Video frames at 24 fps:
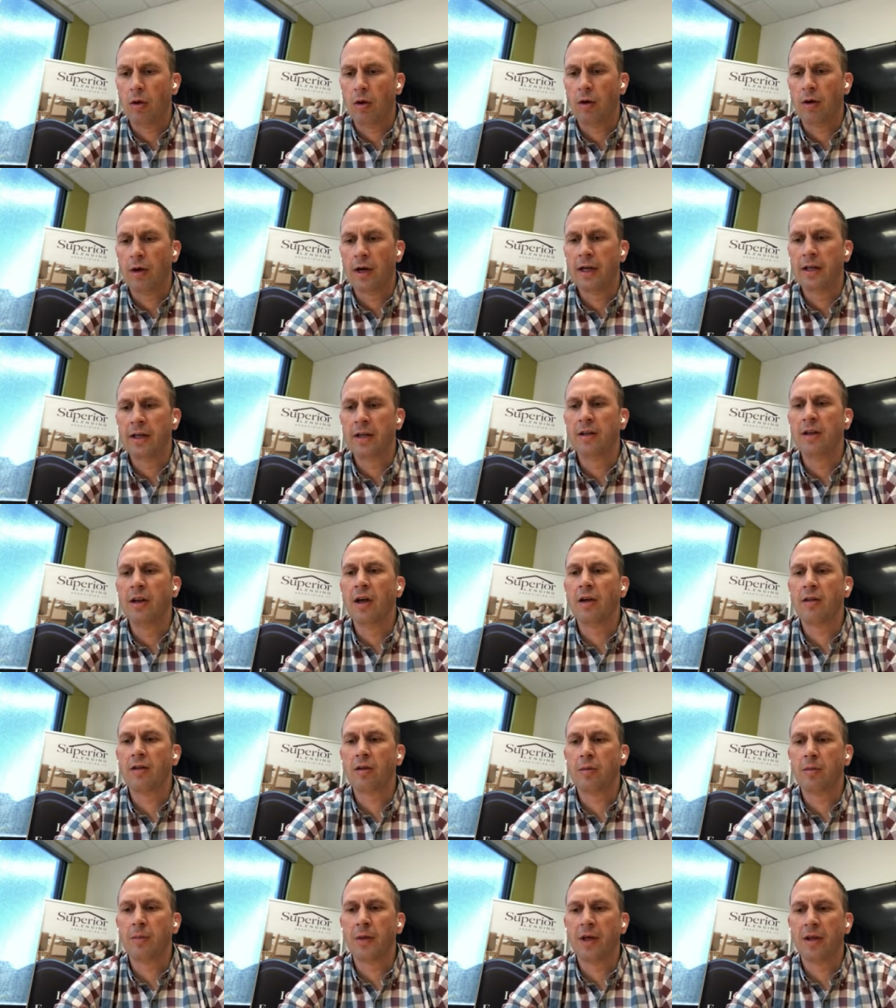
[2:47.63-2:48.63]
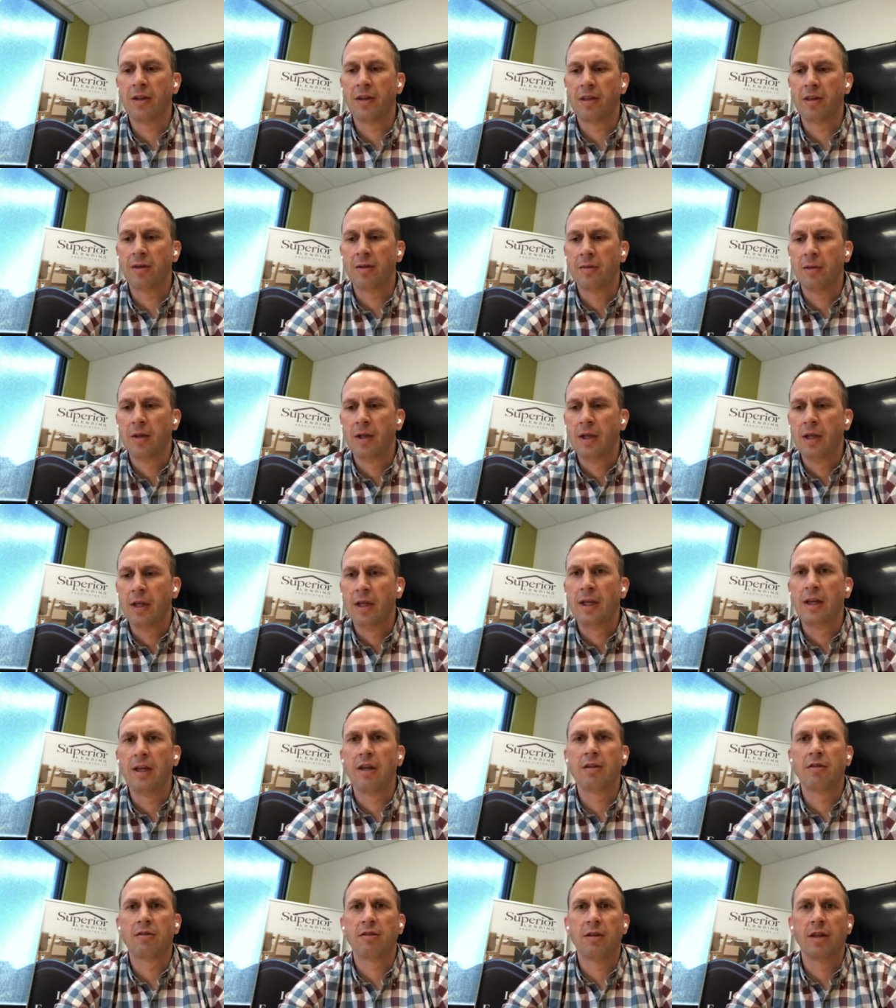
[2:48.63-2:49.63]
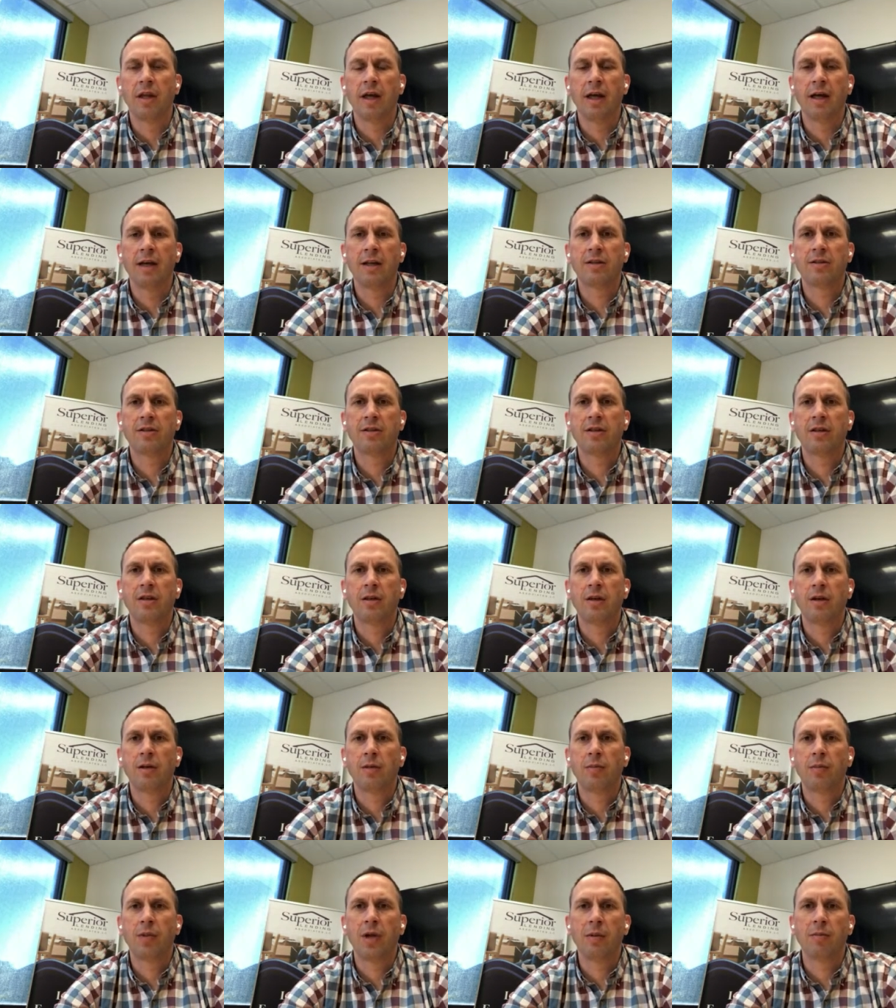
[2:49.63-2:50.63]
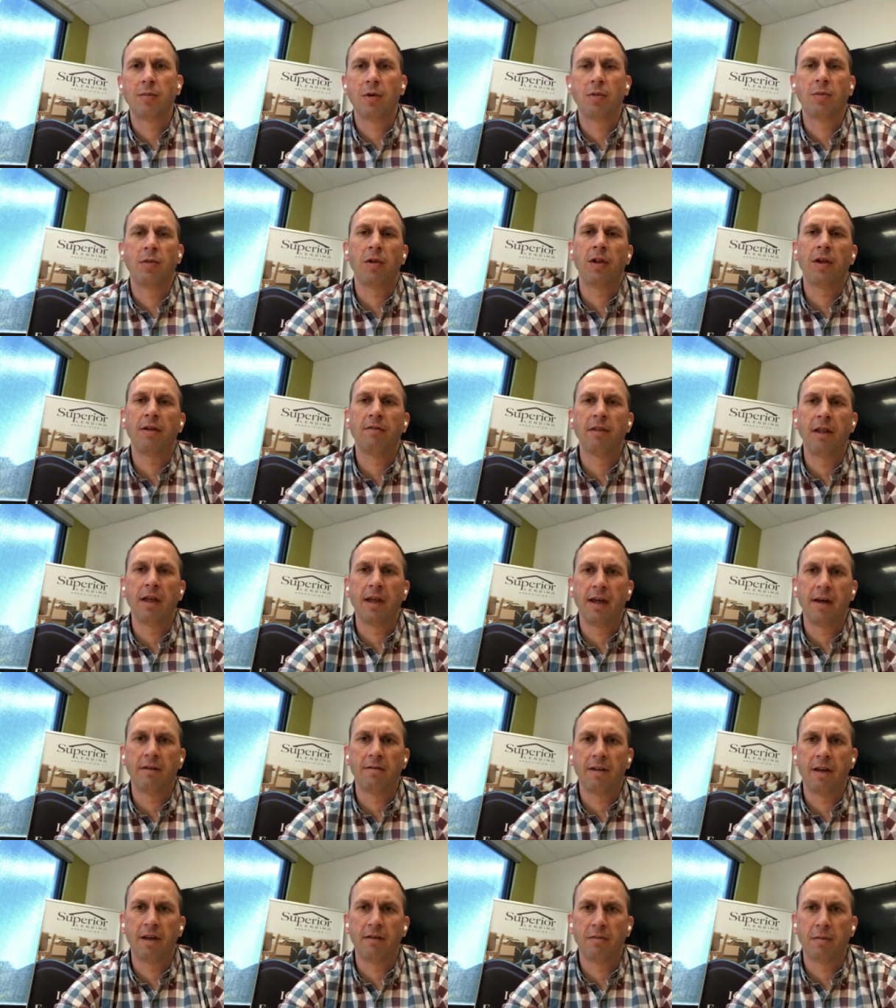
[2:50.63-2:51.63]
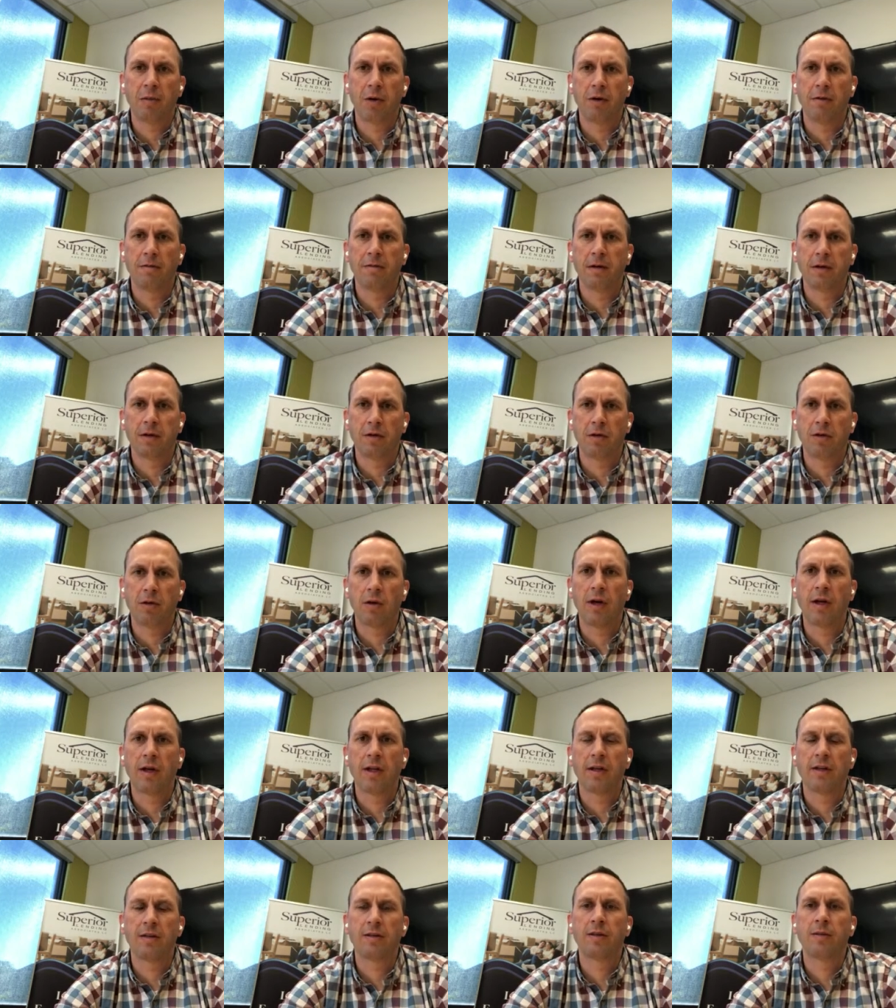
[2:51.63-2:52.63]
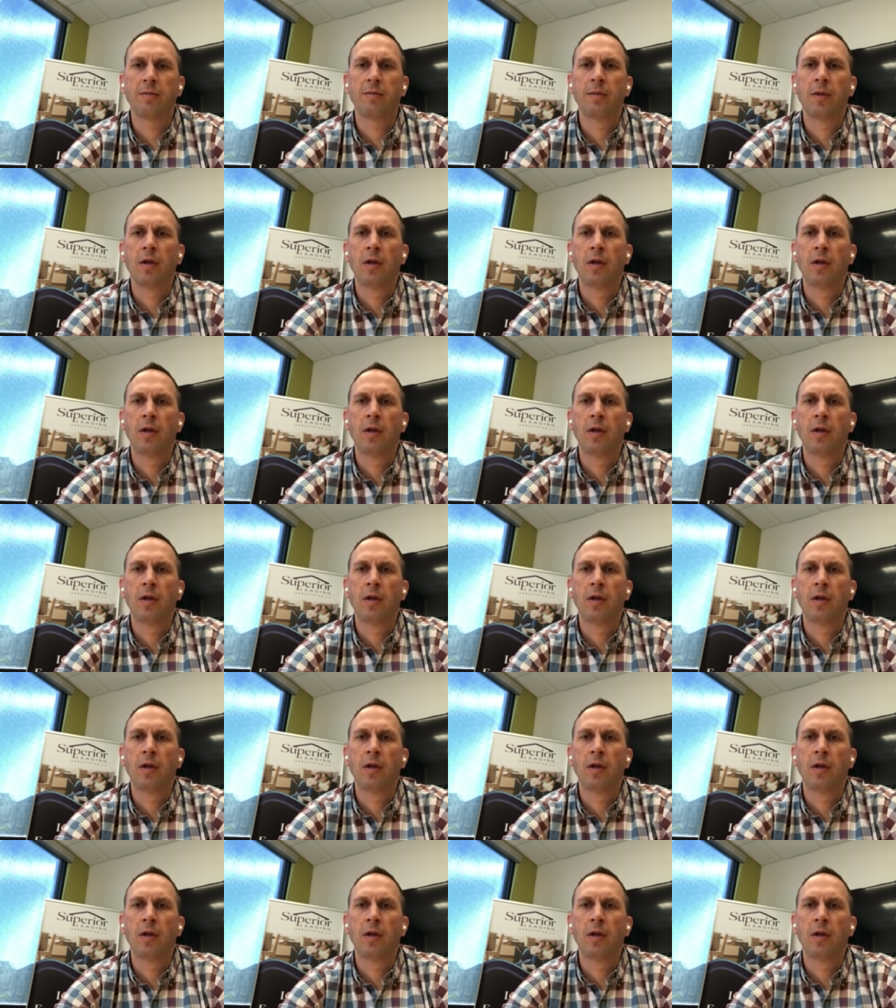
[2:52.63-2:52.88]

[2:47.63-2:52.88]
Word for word: All right, another myth is that people believe they have to have perfect credit